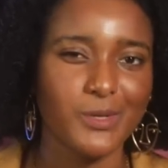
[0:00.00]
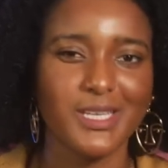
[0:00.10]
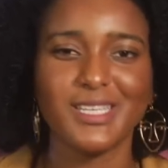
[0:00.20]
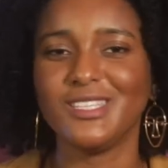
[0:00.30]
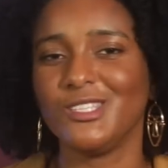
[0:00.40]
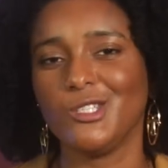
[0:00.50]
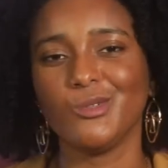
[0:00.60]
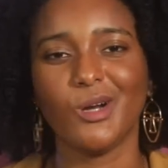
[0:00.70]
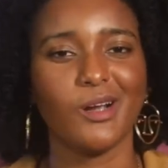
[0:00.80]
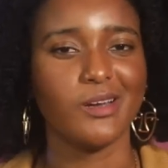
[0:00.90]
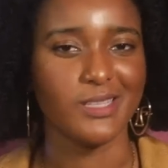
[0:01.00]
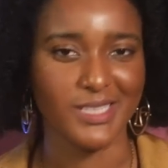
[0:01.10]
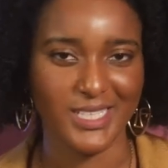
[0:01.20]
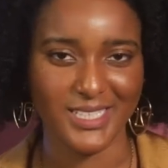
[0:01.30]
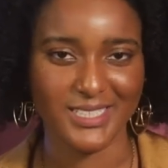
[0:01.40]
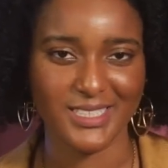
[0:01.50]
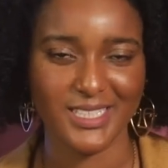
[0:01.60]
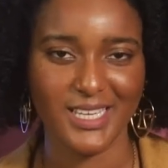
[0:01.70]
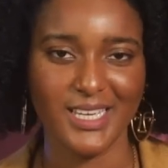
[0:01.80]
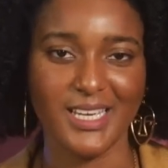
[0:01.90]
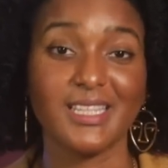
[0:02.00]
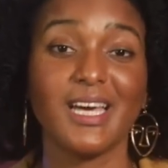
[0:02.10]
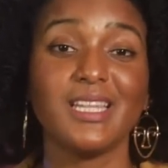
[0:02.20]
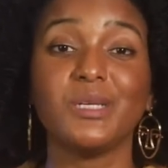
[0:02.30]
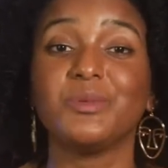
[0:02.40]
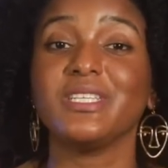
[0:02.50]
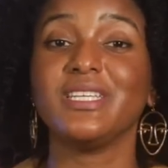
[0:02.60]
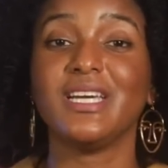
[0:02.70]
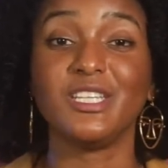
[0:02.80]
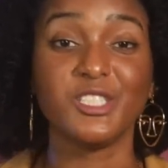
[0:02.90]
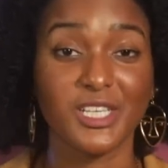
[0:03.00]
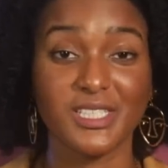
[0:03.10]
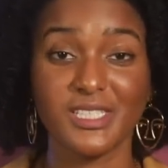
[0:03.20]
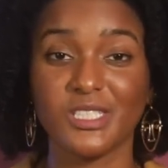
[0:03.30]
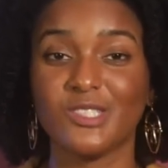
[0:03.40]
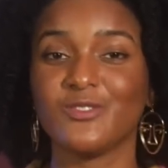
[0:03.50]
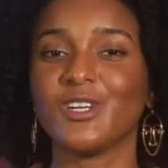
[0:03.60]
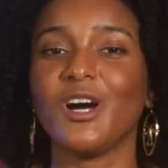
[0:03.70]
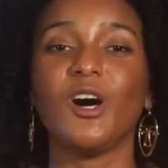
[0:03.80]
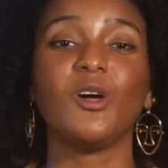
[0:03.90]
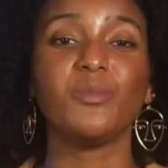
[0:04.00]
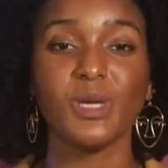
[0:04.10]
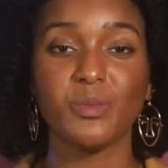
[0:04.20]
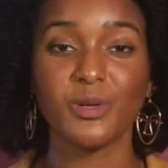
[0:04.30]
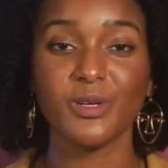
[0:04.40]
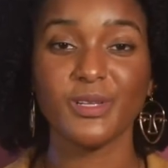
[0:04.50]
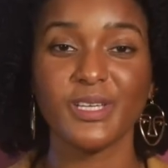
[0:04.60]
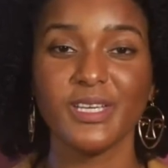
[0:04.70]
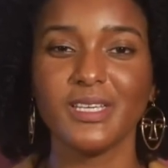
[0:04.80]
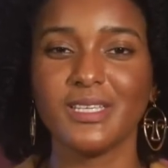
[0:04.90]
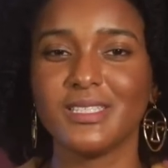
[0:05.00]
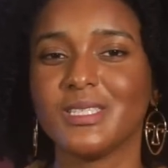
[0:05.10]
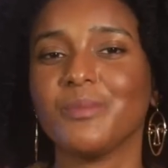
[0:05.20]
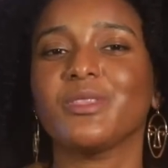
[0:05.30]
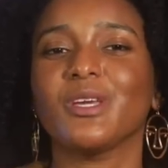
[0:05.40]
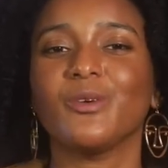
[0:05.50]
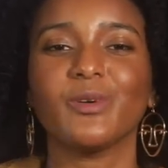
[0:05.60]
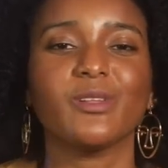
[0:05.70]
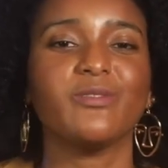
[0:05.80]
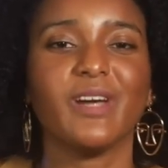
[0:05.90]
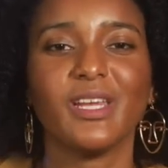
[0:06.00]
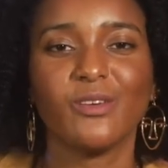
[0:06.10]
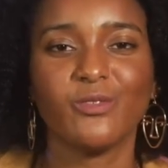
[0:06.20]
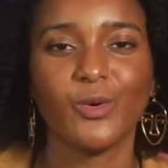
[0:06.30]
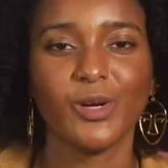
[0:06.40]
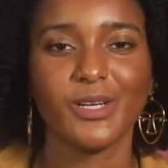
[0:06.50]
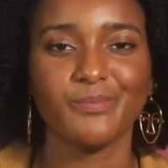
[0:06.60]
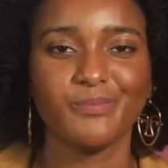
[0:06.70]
we can do hard things, and that liberty and justice for all people is something worth fighting for.